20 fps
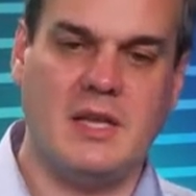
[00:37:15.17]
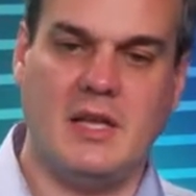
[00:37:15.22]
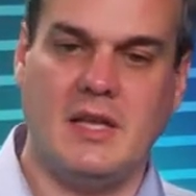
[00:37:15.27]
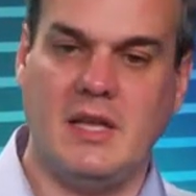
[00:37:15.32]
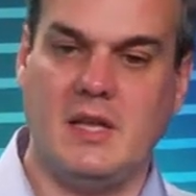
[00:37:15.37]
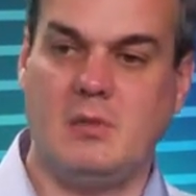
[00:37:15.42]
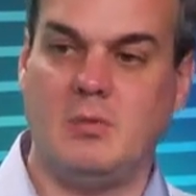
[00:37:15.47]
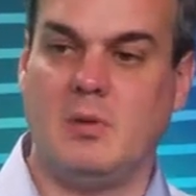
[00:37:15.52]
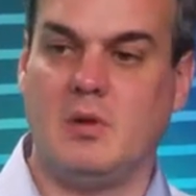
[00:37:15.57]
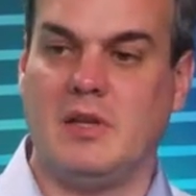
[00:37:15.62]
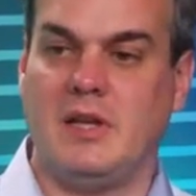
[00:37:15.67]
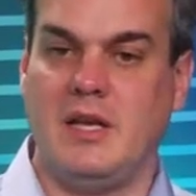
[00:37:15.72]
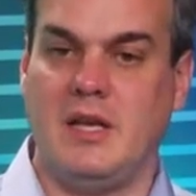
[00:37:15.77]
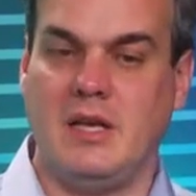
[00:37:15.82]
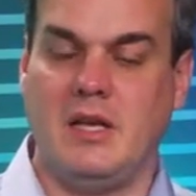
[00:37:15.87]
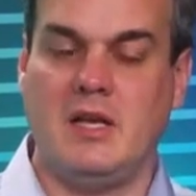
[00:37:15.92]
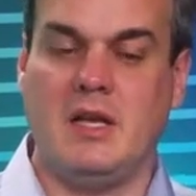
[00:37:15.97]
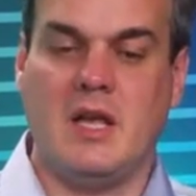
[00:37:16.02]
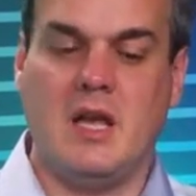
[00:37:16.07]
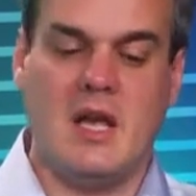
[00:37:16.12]
and it will
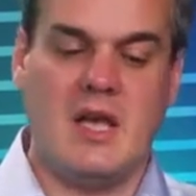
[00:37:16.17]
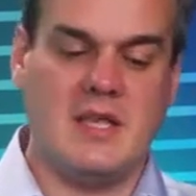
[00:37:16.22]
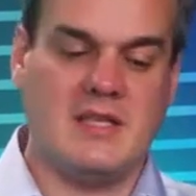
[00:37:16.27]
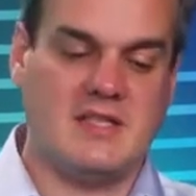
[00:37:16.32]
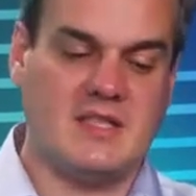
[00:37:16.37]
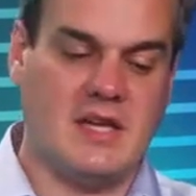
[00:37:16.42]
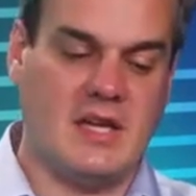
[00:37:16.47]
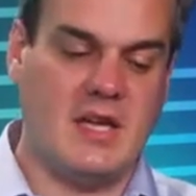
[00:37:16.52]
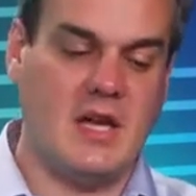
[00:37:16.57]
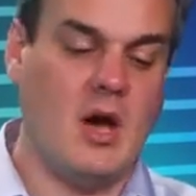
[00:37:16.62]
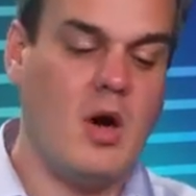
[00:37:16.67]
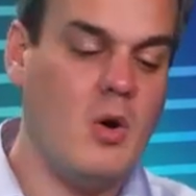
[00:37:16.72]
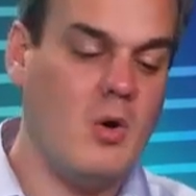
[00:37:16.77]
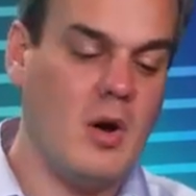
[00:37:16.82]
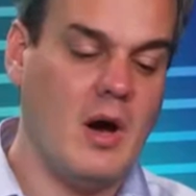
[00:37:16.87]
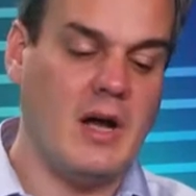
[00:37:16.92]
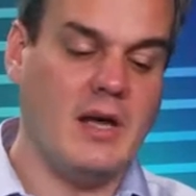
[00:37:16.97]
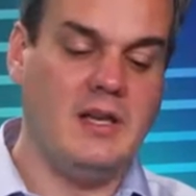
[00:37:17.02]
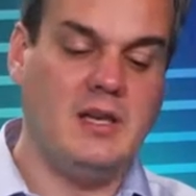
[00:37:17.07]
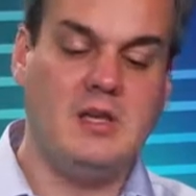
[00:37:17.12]
then say,
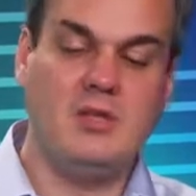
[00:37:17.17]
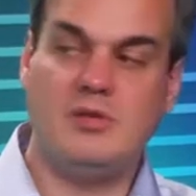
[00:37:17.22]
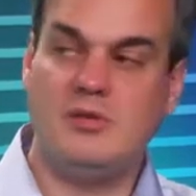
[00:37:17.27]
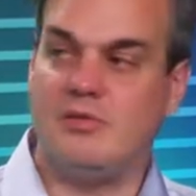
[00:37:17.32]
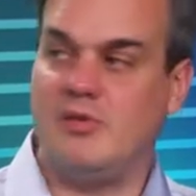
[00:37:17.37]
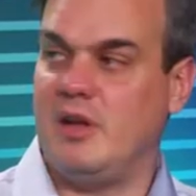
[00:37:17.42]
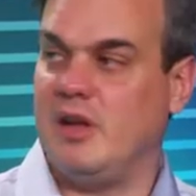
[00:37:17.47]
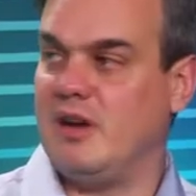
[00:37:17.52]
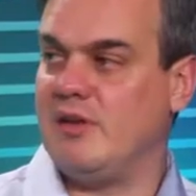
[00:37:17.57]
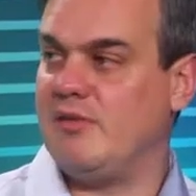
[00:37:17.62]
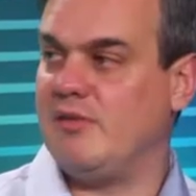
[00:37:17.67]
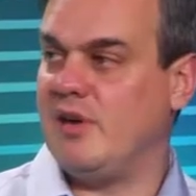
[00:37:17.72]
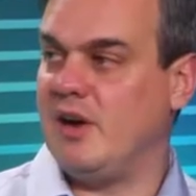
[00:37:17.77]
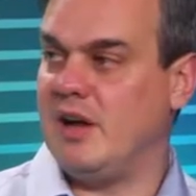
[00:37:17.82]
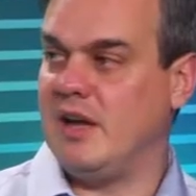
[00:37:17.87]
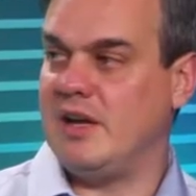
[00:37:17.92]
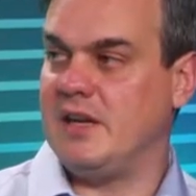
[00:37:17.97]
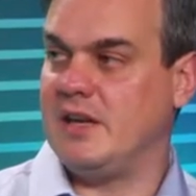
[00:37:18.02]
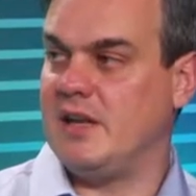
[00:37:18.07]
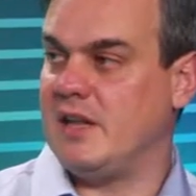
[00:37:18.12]
oh, I need to
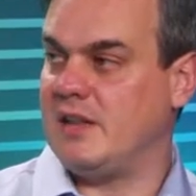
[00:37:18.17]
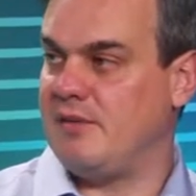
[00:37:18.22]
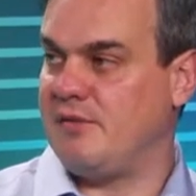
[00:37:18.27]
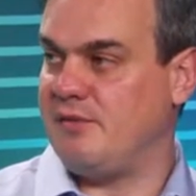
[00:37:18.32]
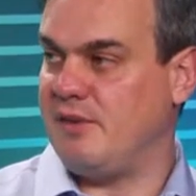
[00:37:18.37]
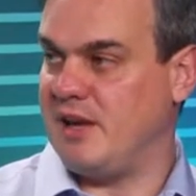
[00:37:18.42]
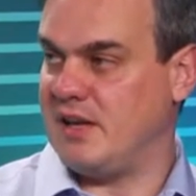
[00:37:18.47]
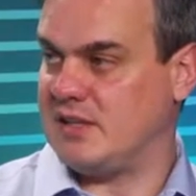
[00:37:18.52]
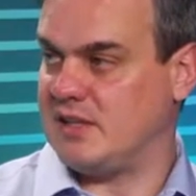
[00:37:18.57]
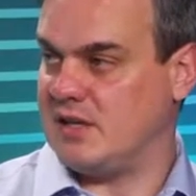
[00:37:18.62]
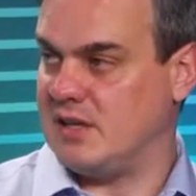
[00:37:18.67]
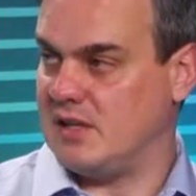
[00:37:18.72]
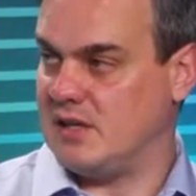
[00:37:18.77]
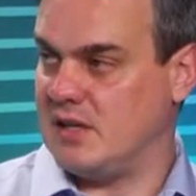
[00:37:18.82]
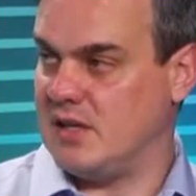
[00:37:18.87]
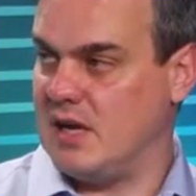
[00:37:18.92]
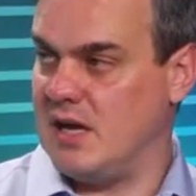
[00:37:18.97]
verify another factor.